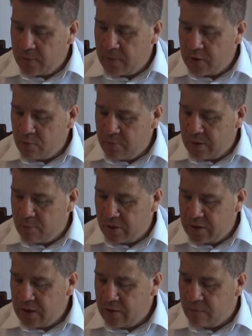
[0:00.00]
and that you may
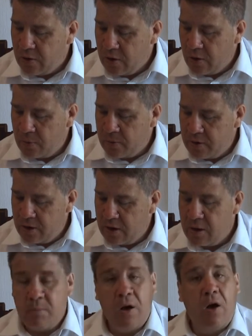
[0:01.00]
believe on the
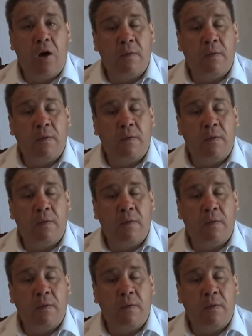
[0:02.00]
name